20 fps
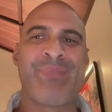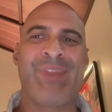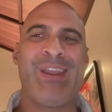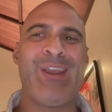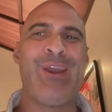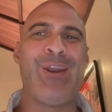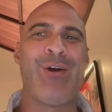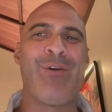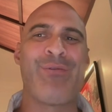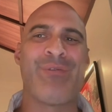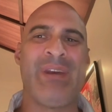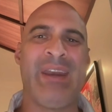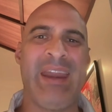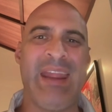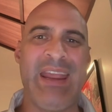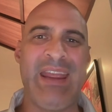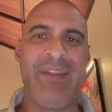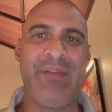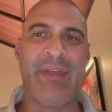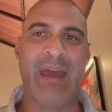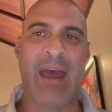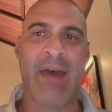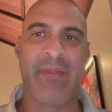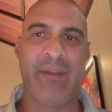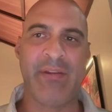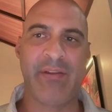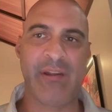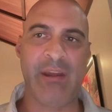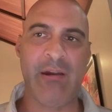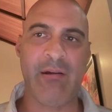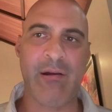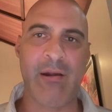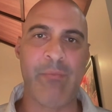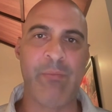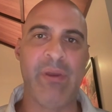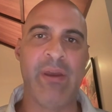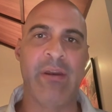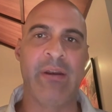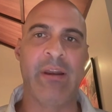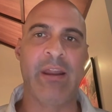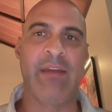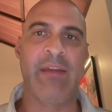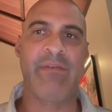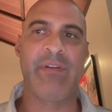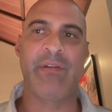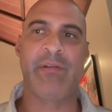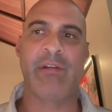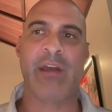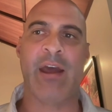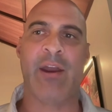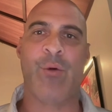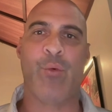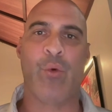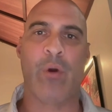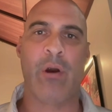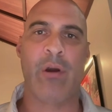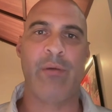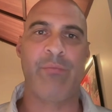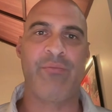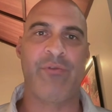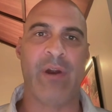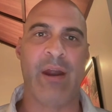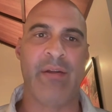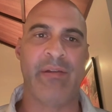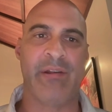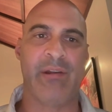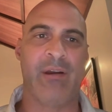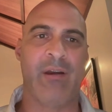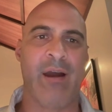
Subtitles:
You don't need that. The CRM can live inside of WordPress and